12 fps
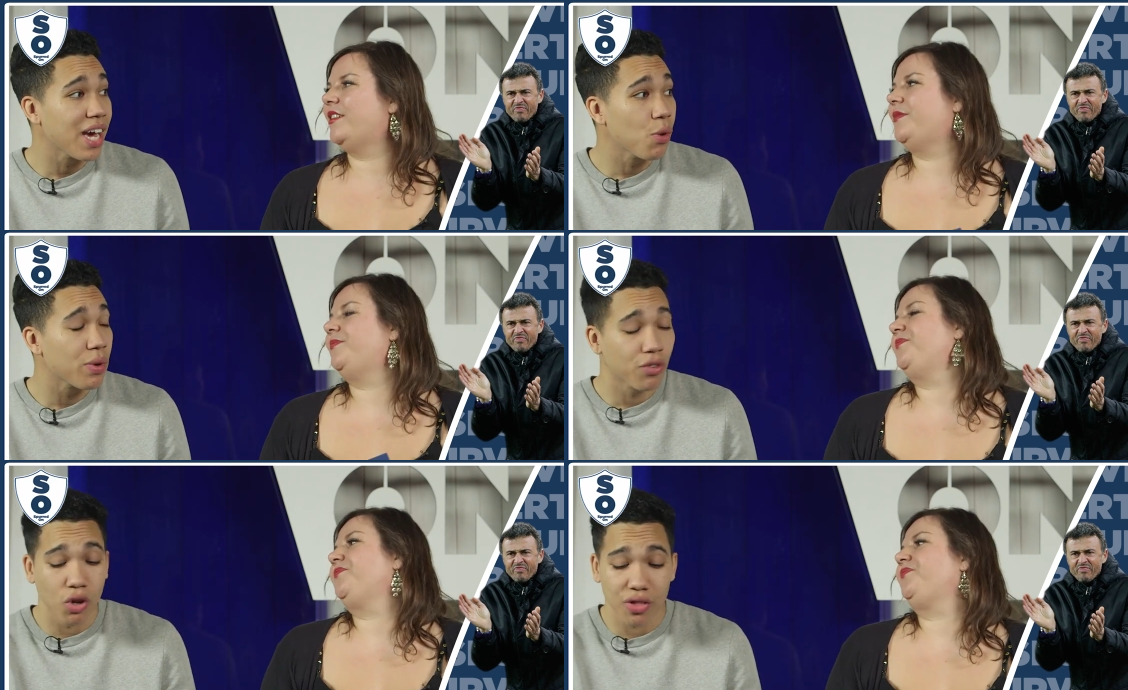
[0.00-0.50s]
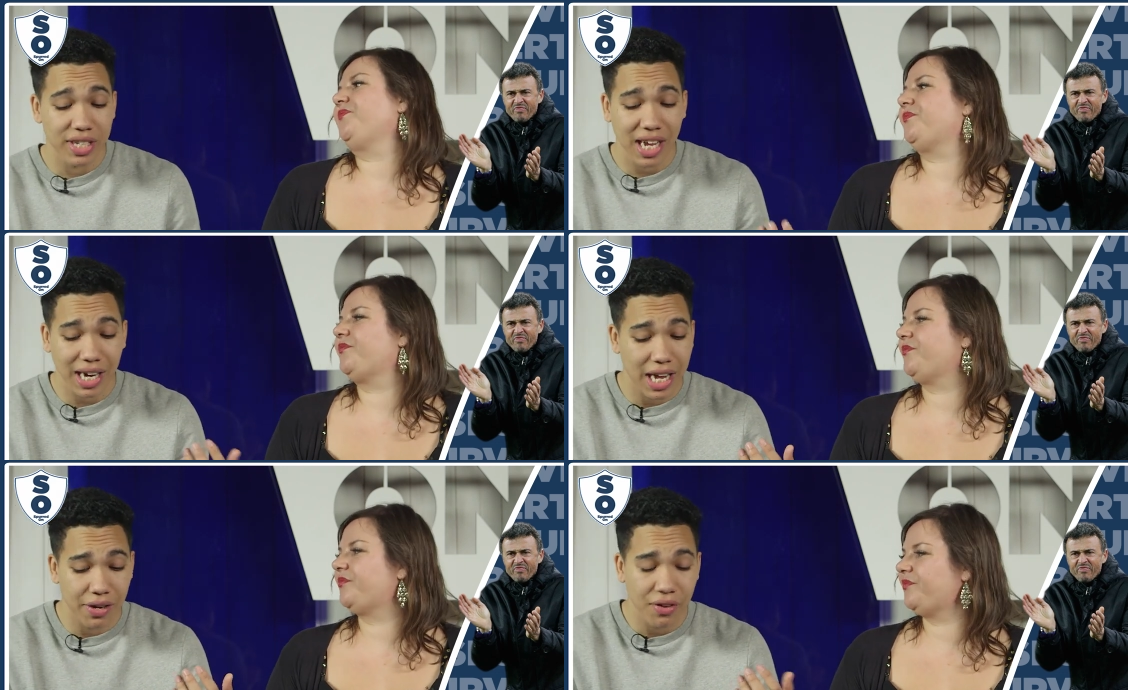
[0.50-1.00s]
Speaker 1: now? We've got this
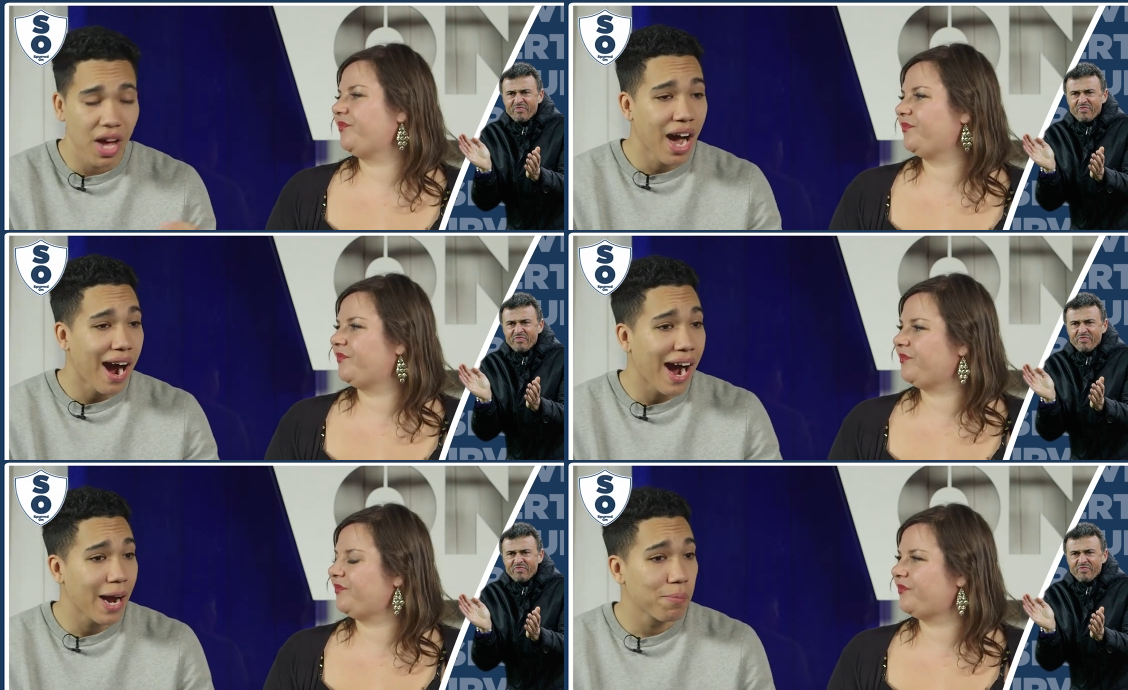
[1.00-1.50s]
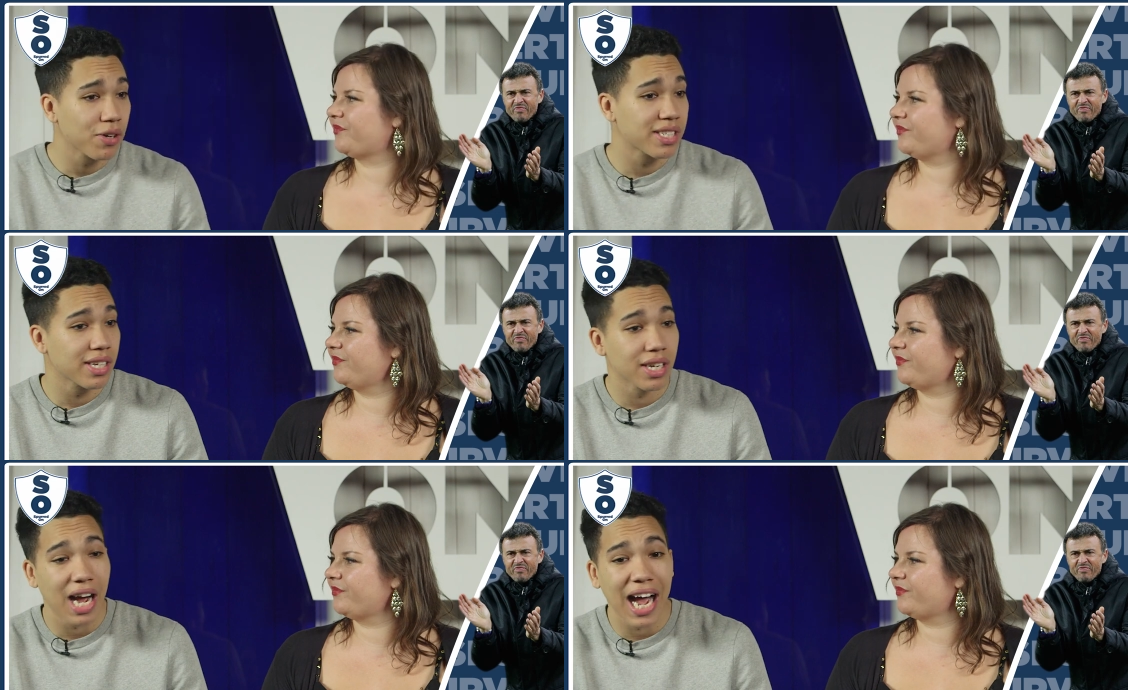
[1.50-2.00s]
kind of high
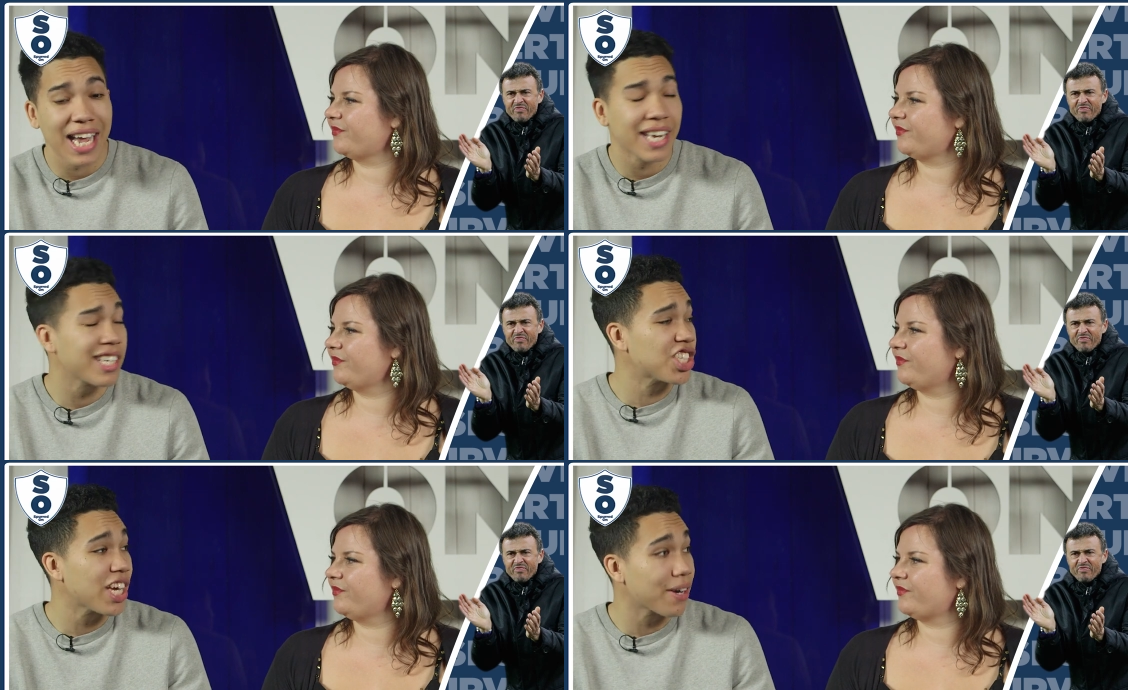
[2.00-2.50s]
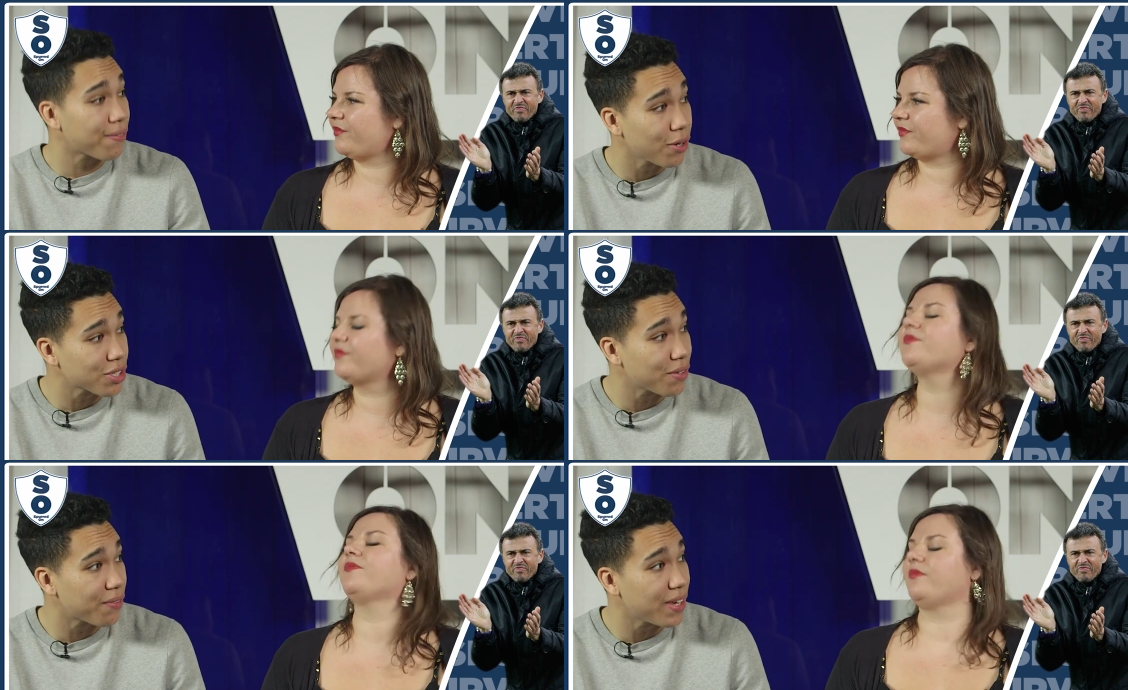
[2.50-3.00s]
pressing, high energetic
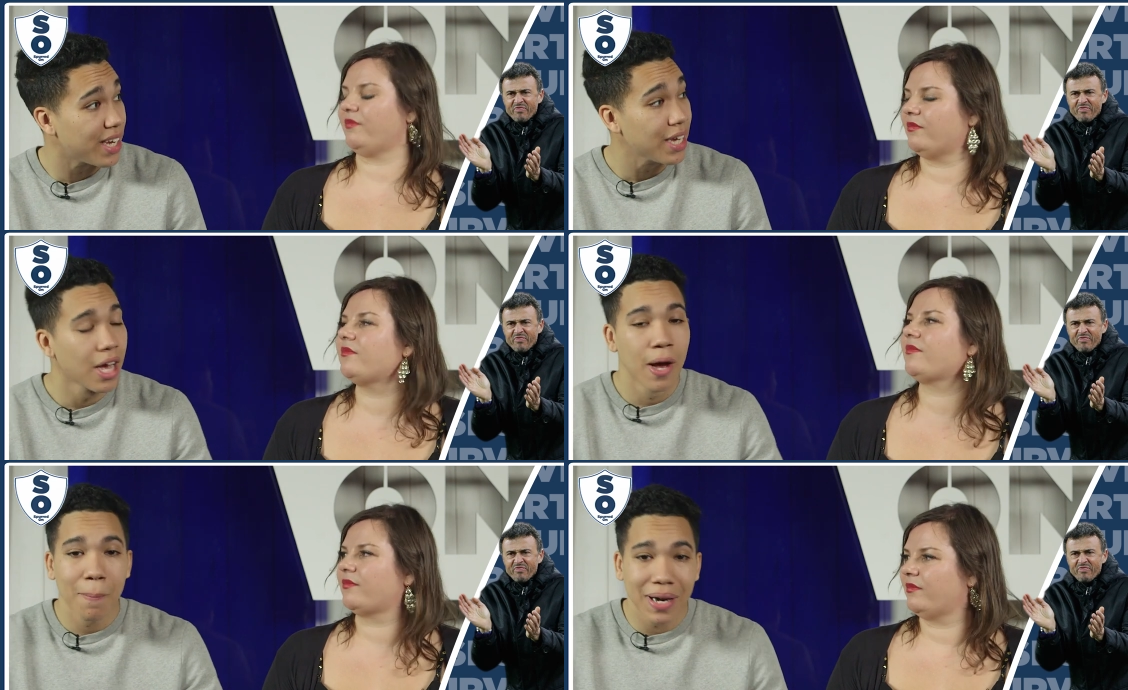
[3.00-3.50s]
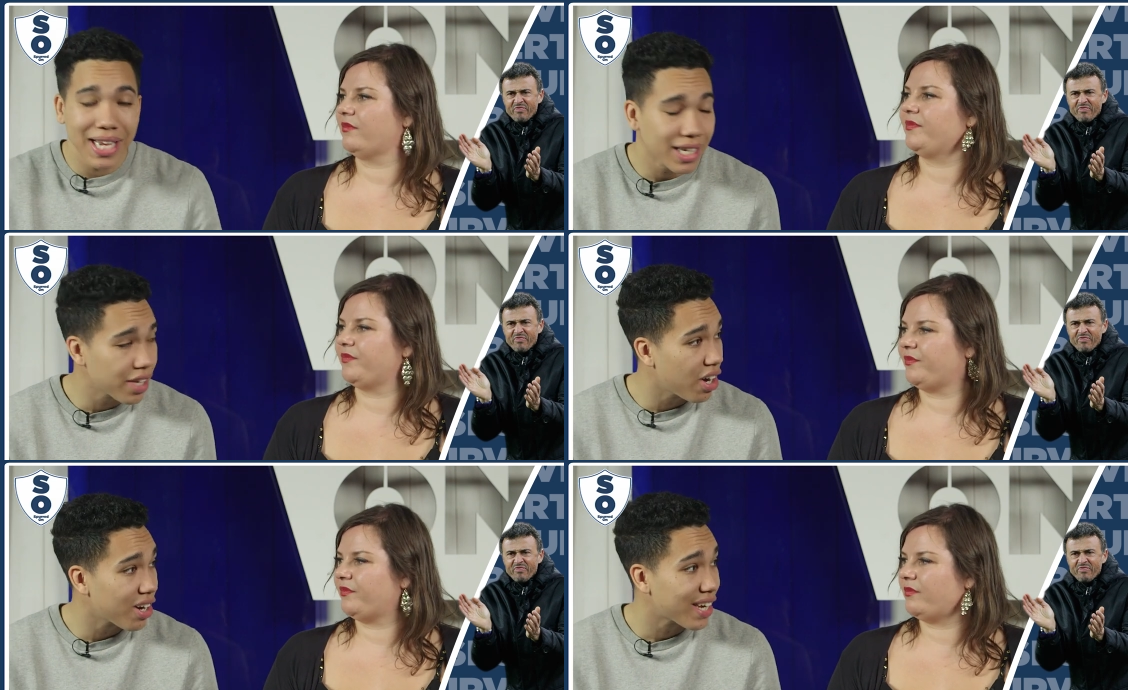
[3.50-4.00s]
philosophy,
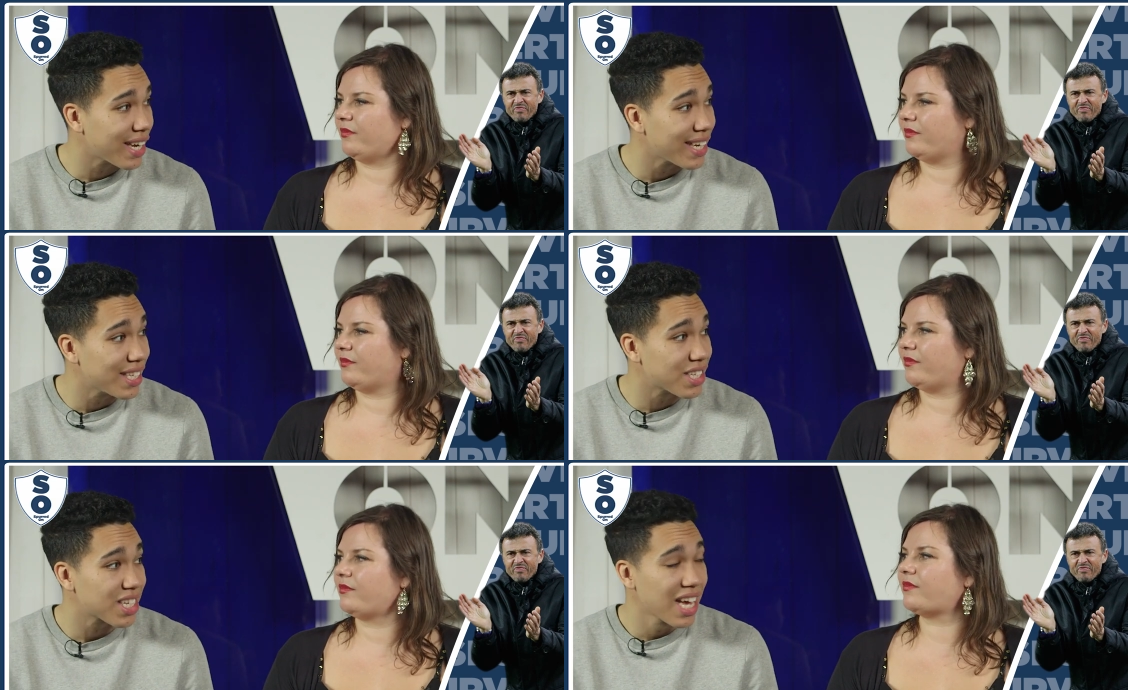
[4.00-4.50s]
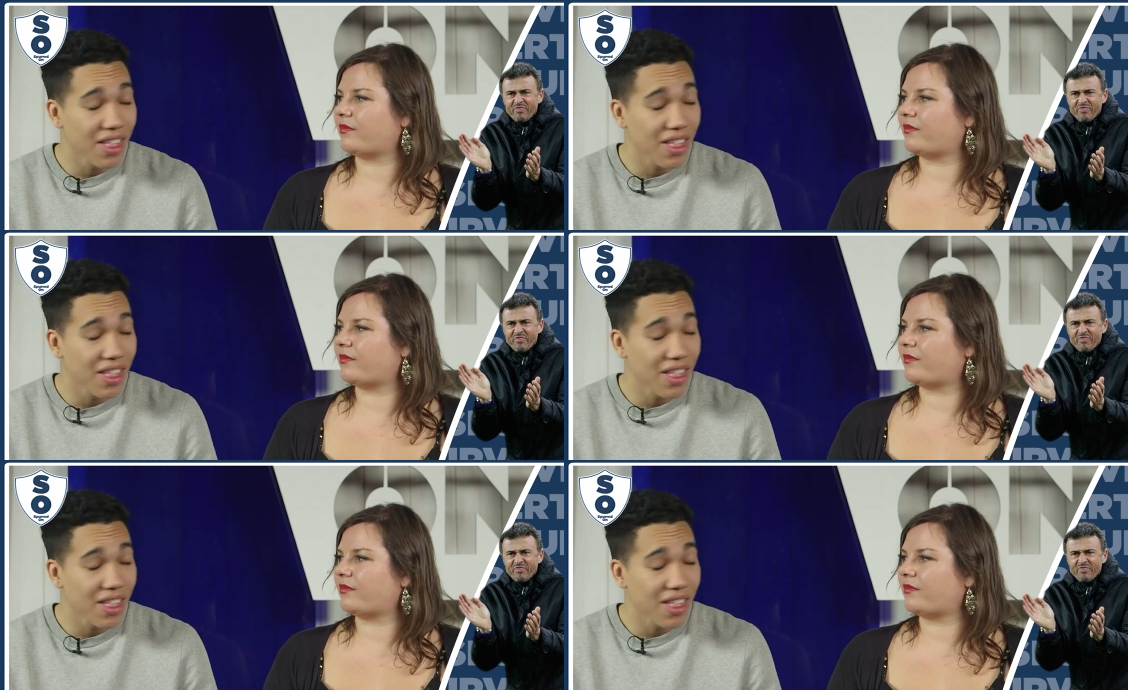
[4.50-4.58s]
playing young kids.